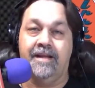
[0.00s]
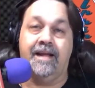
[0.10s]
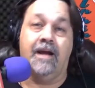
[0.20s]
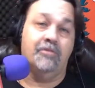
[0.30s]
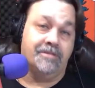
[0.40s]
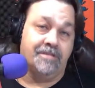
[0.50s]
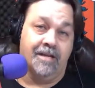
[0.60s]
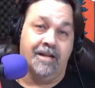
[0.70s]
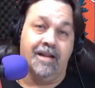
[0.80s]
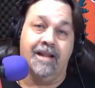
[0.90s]
like I would
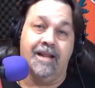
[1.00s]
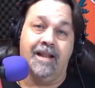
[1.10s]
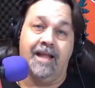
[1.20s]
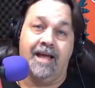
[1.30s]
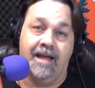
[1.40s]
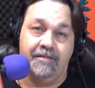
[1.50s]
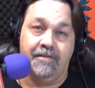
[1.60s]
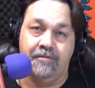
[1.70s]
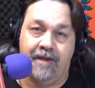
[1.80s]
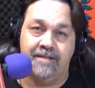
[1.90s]
tell a lot of other
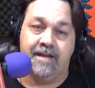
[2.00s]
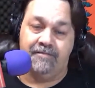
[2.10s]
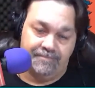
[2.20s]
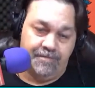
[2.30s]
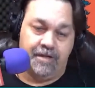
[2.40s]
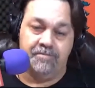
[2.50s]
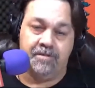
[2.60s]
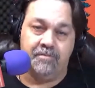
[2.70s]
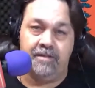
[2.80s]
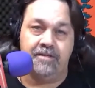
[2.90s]
fans that have come
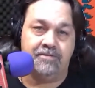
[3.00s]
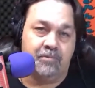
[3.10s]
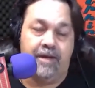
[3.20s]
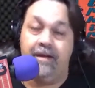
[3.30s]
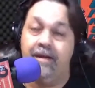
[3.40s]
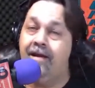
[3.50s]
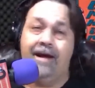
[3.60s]
to me this way,